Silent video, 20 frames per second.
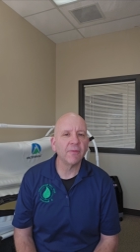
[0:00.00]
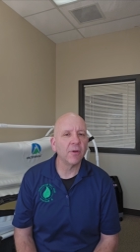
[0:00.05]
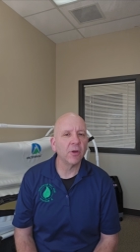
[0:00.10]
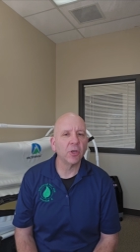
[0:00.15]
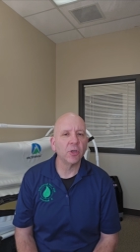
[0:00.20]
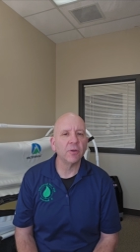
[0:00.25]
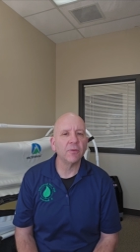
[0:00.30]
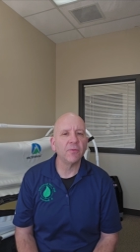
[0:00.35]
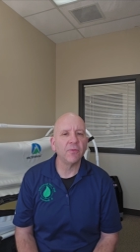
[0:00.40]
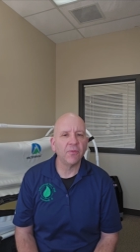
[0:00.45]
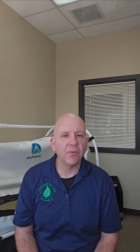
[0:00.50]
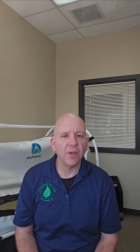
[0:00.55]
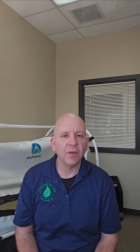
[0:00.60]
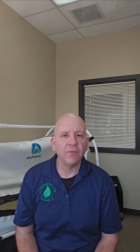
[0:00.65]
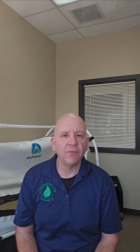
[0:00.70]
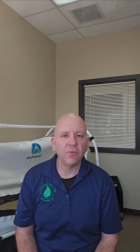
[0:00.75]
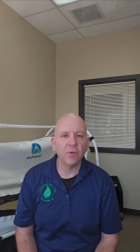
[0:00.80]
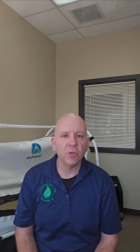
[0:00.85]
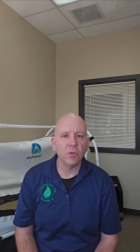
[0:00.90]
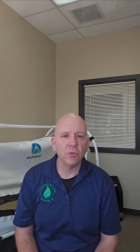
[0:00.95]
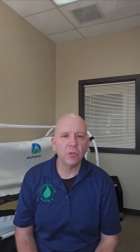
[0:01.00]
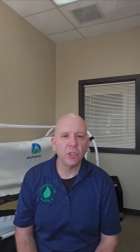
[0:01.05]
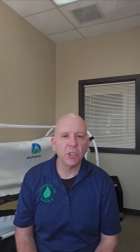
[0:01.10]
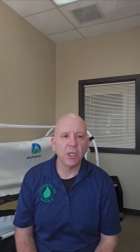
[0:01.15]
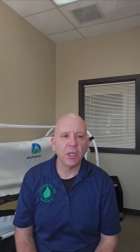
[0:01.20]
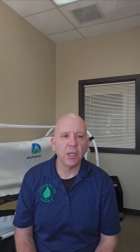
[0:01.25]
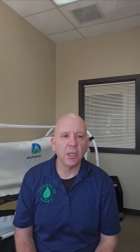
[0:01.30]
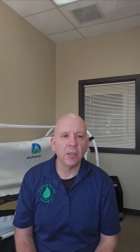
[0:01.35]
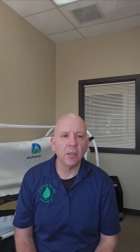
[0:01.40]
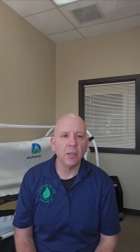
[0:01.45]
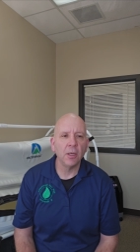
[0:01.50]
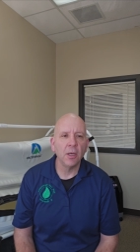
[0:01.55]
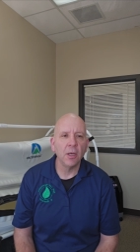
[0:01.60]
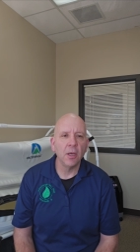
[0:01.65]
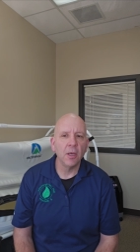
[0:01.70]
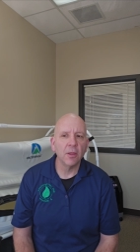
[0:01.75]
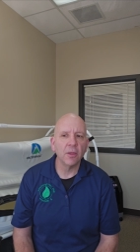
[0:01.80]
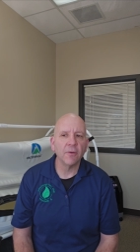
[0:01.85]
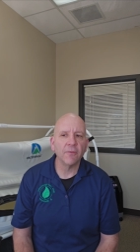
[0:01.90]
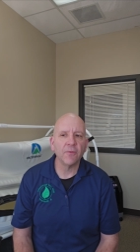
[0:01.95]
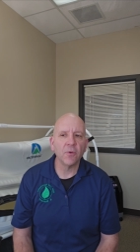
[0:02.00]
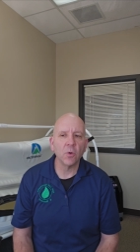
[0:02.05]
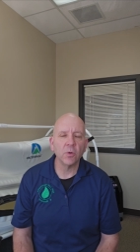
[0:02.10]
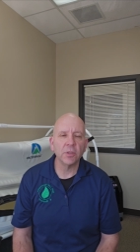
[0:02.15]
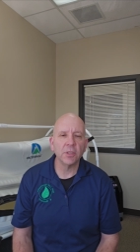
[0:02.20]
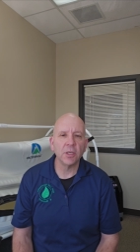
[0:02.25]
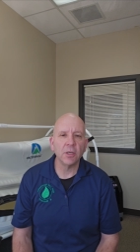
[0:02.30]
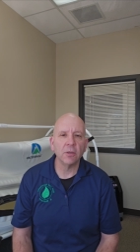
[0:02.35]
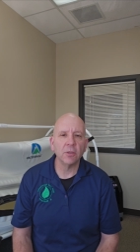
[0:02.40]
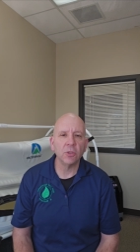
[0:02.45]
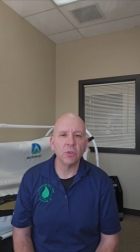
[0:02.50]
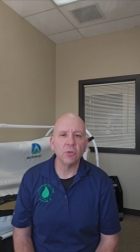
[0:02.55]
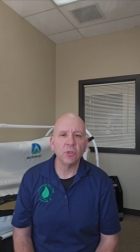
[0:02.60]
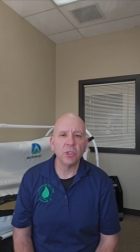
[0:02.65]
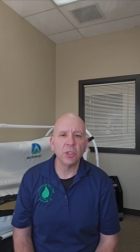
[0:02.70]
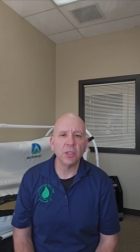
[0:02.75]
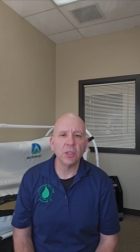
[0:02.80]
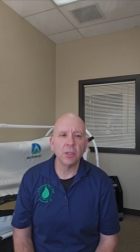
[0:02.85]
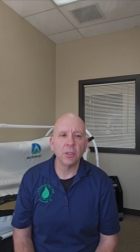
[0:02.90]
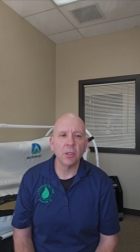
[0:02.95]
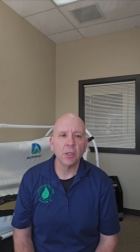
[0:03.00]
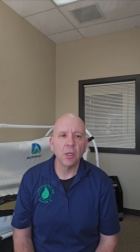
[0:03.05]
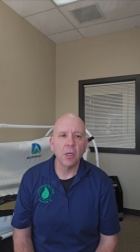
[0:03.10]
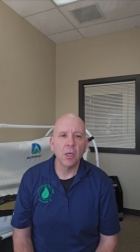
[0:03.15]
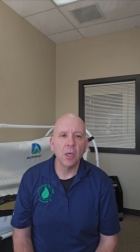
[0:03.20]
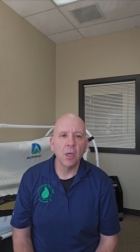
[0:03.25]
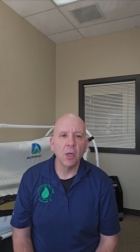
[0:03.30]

a very good fit for Eugene. The folks here in Eugene